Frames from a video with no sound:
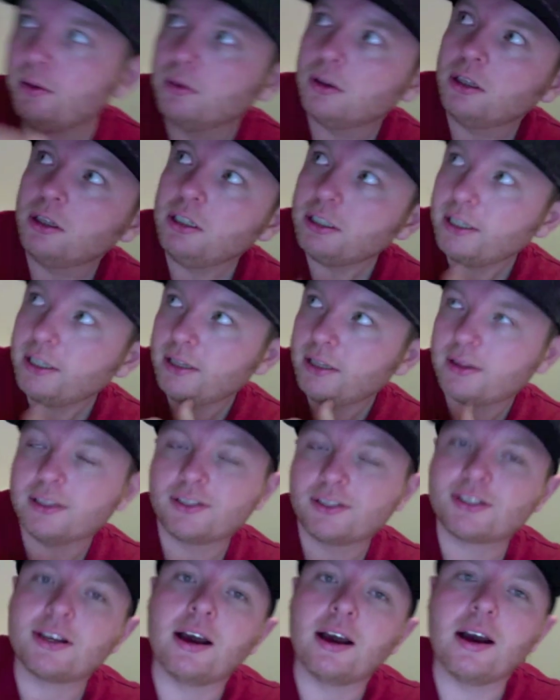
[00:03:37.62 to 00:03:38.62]
look at the
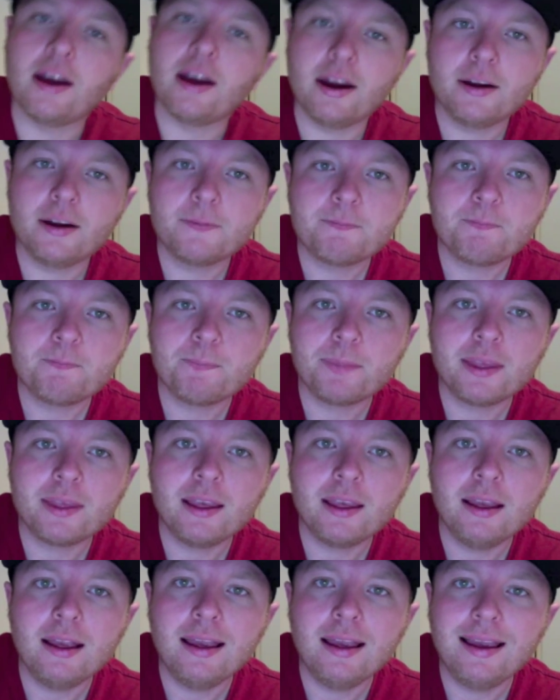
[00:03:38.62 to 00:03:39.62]
sky
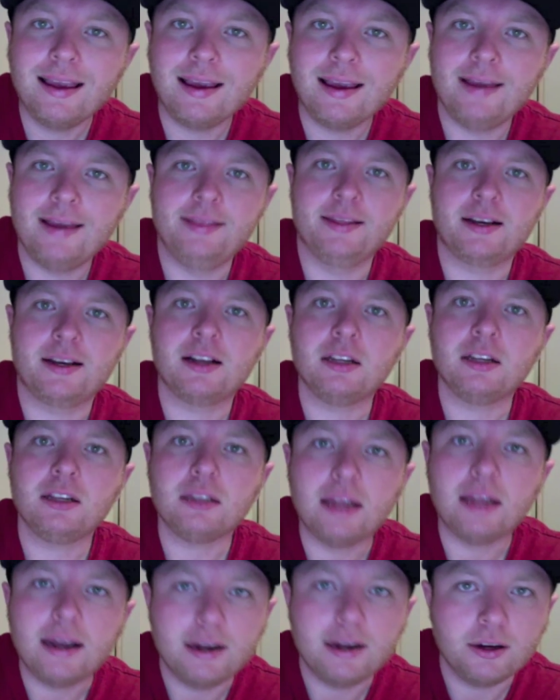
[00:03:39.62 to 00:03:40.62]
and the
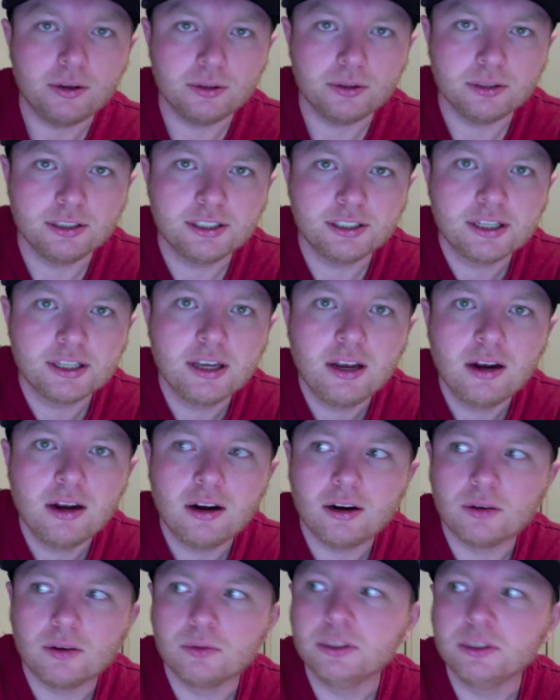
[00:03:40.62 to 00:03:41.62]
clouds
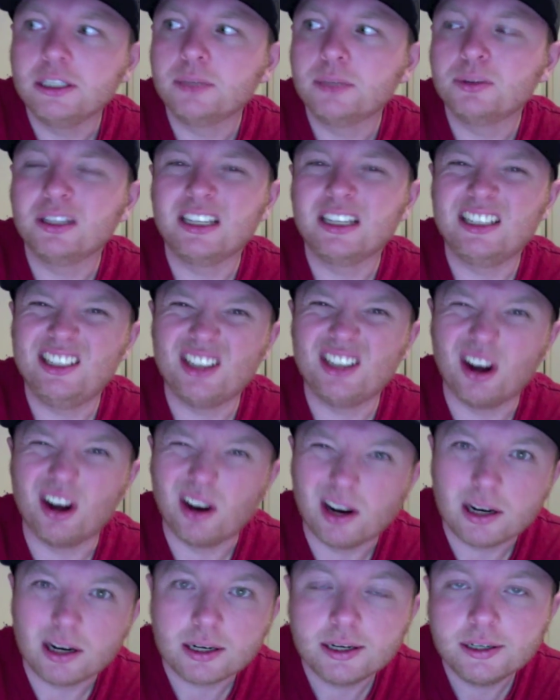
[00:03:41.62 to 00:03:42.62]
are really, really
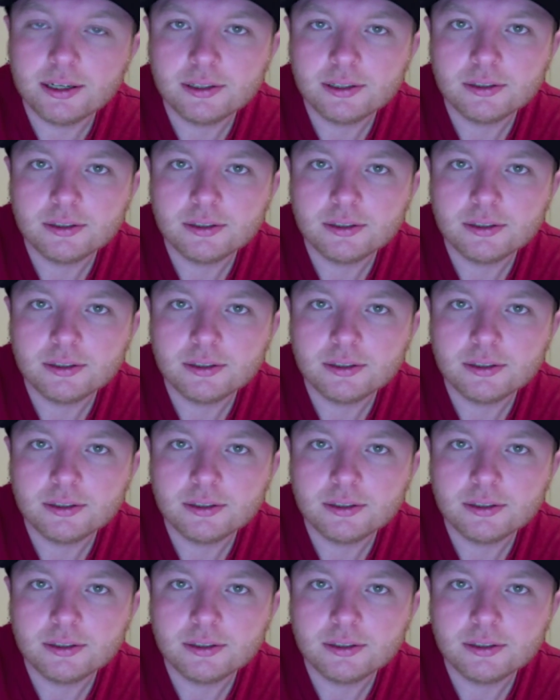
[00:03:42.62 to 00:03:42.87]
dark,